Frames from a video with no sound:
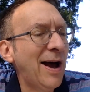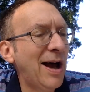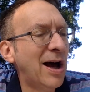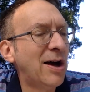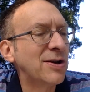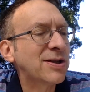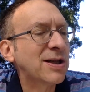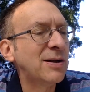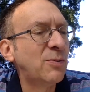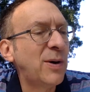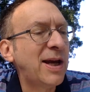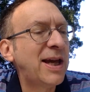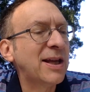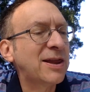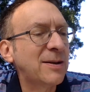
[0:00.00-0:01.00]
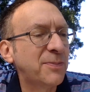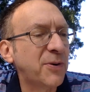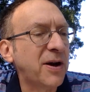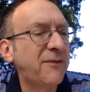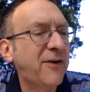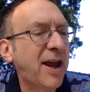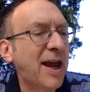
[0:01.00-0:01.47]
else can we get the
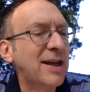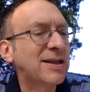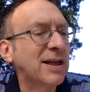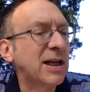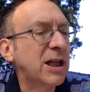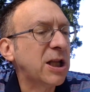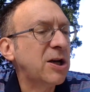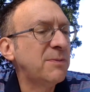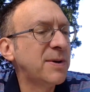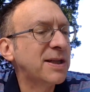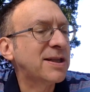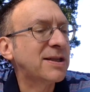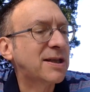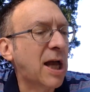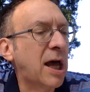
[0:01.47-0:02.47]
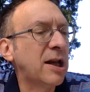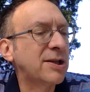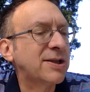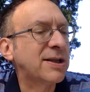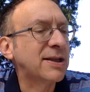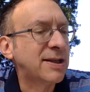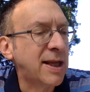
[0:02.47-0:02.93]
briefcase and clear Mrs.
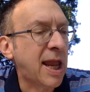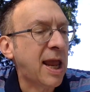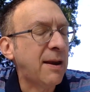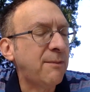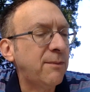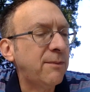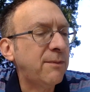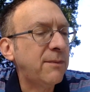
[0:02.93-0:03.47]
Donaldson's name?"